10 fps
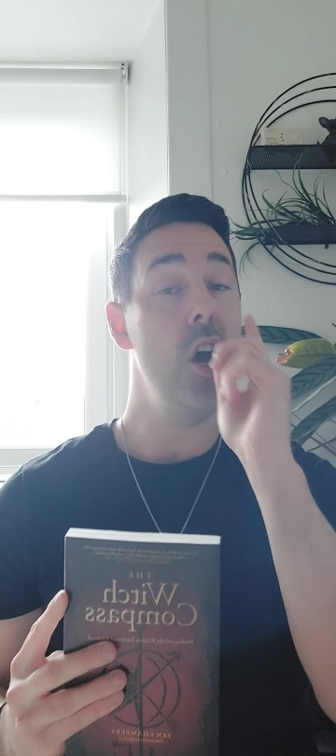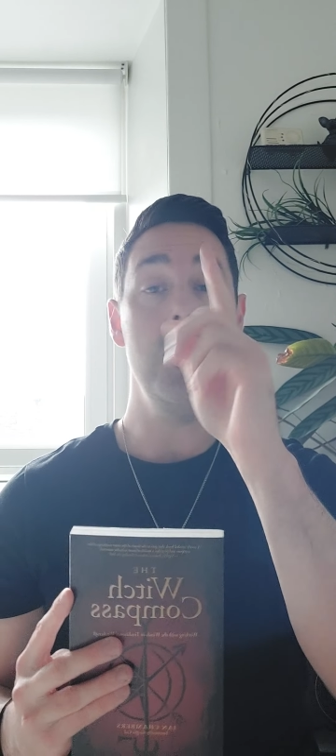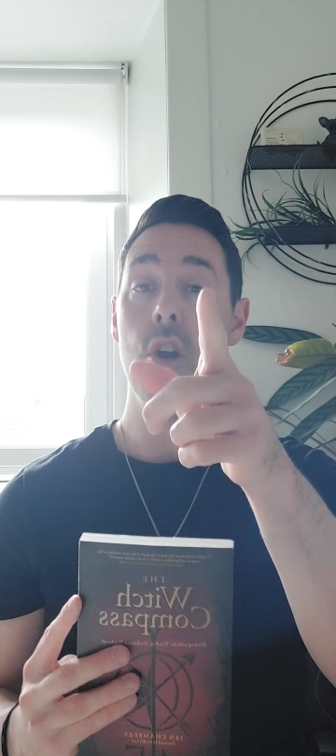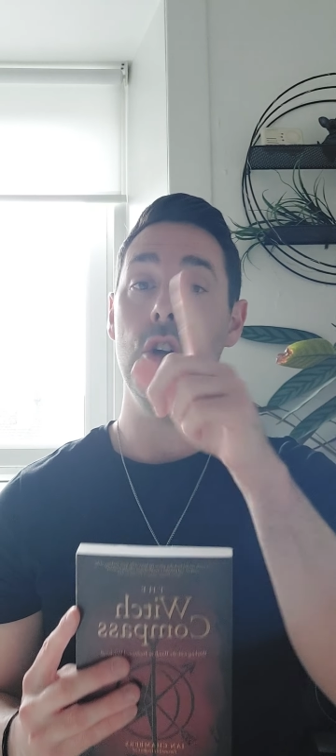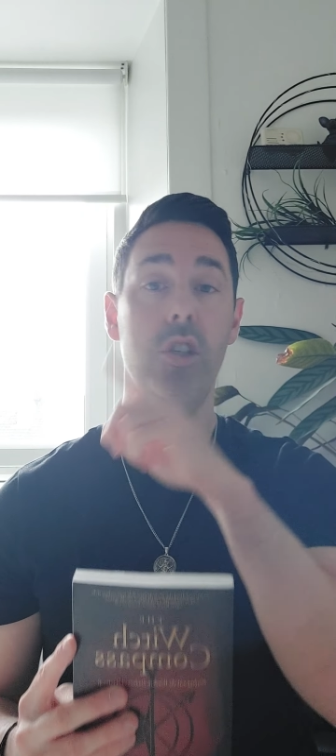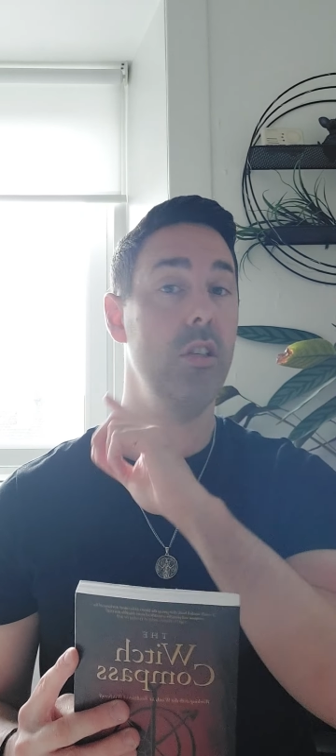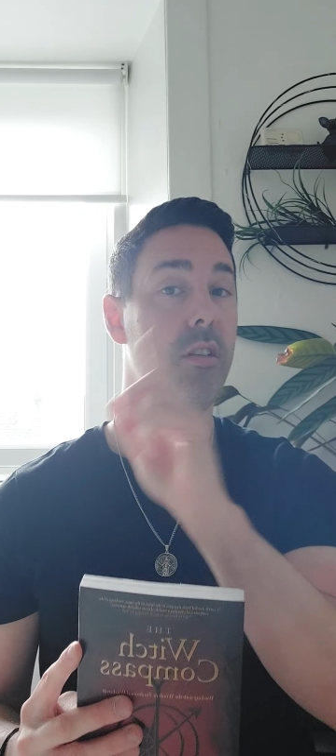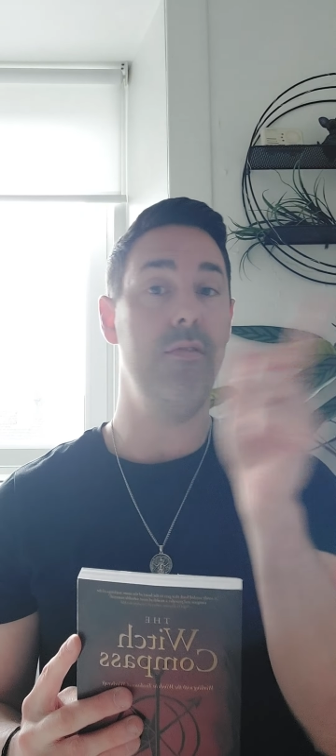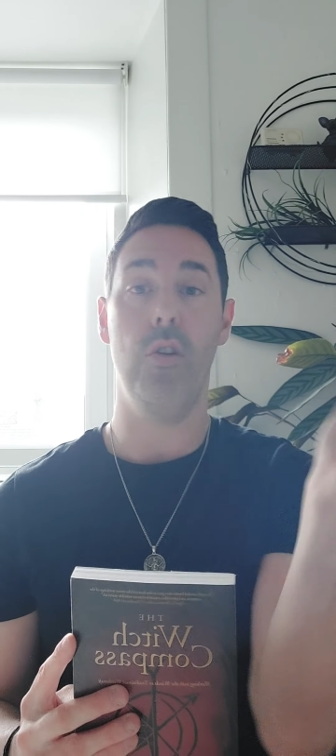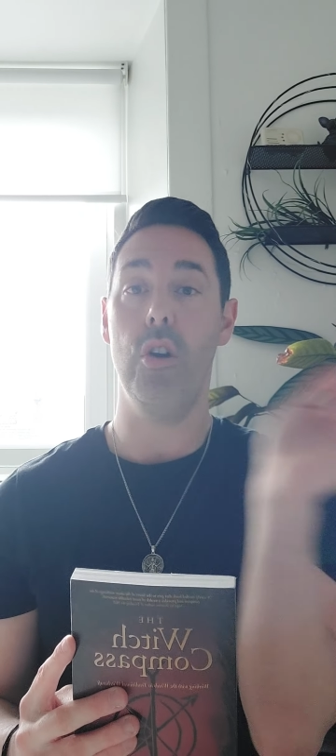and not just
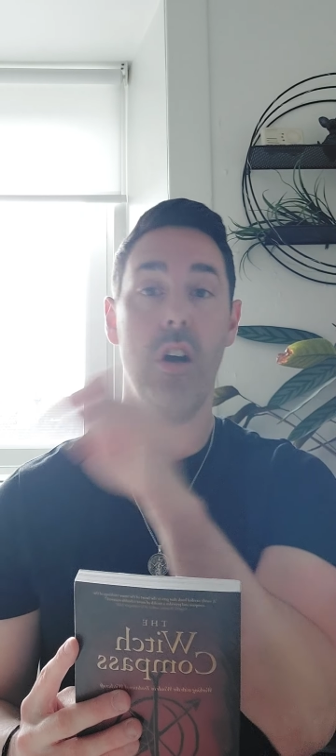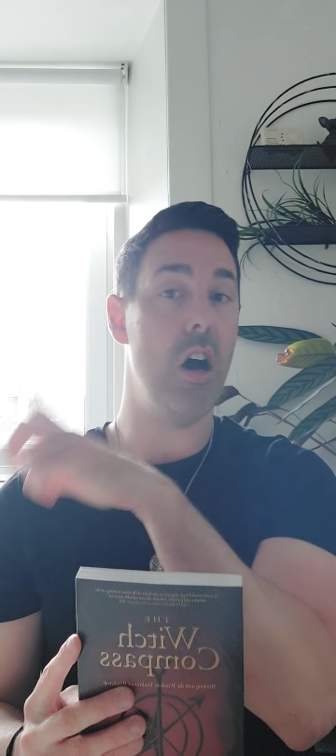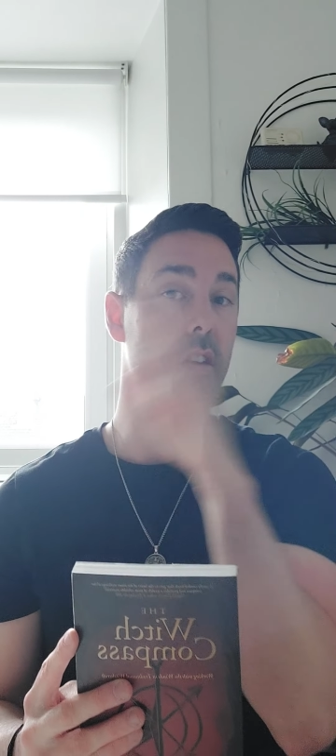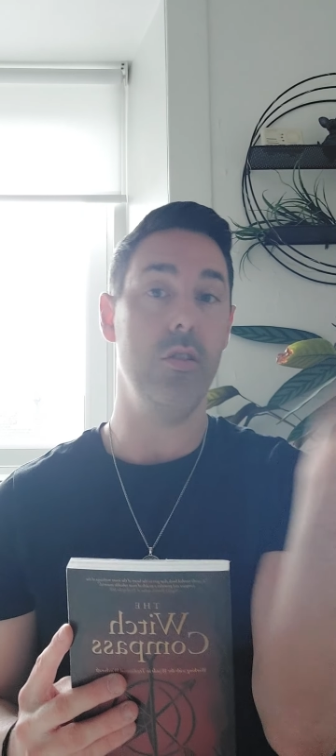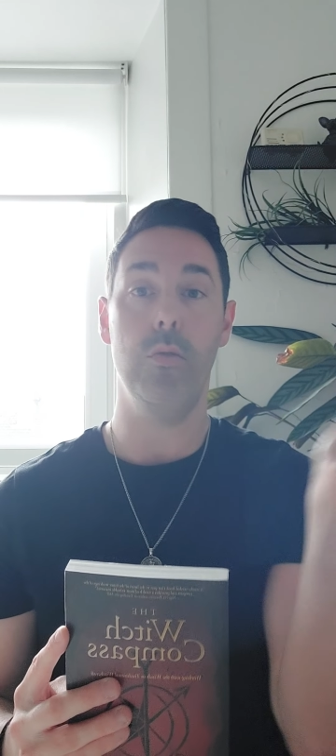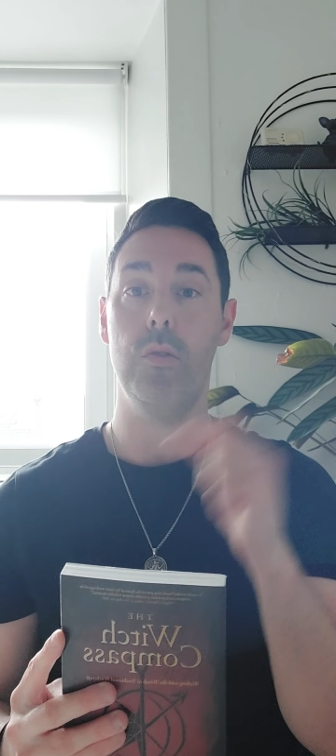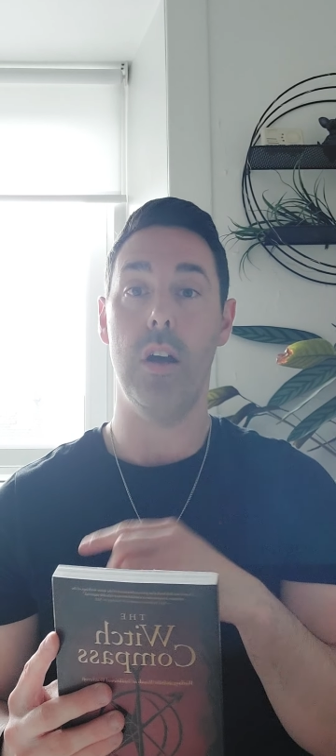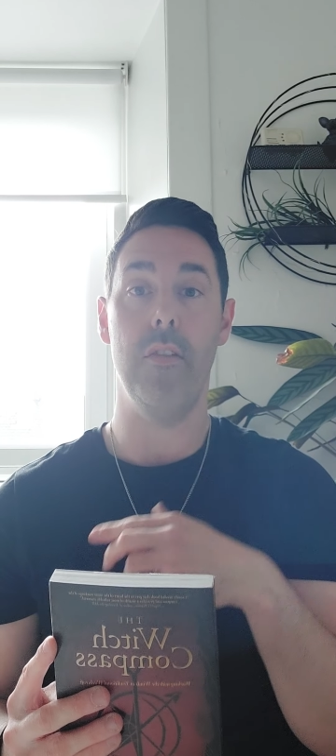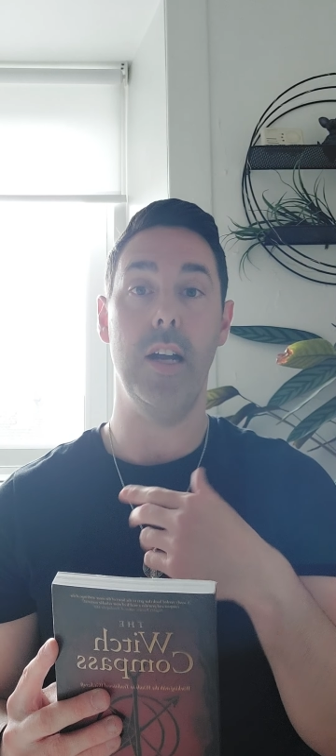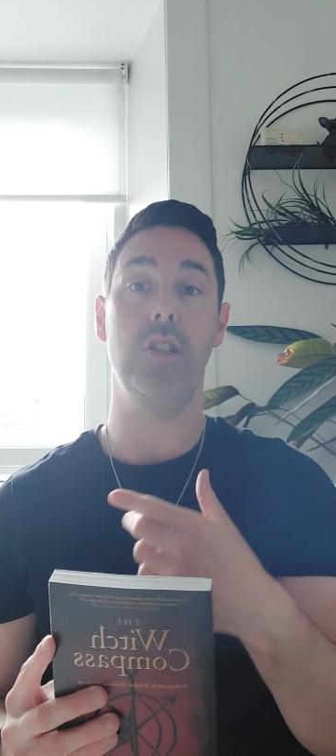the 4 cardinal
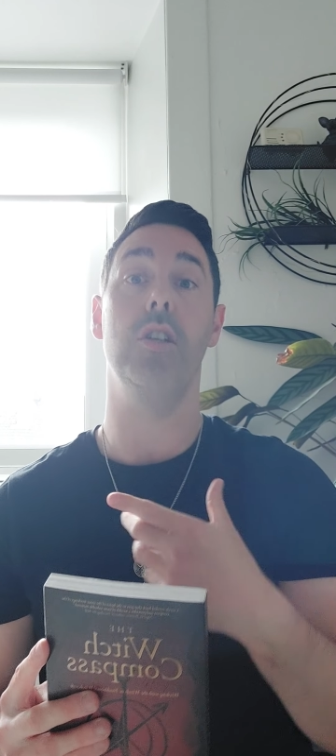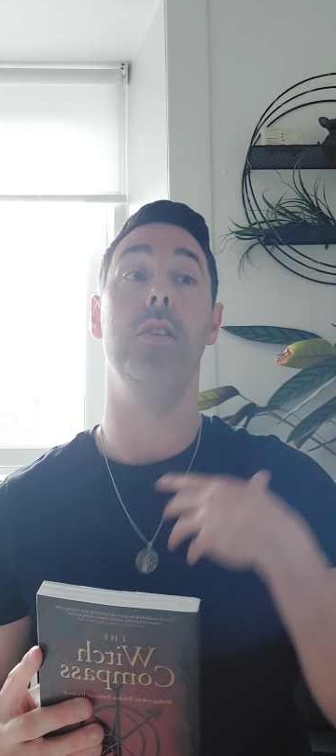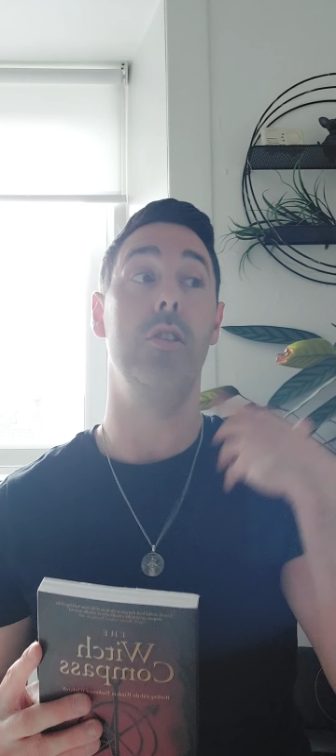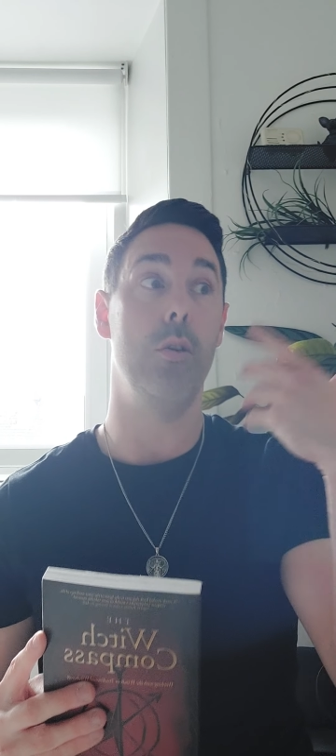directions,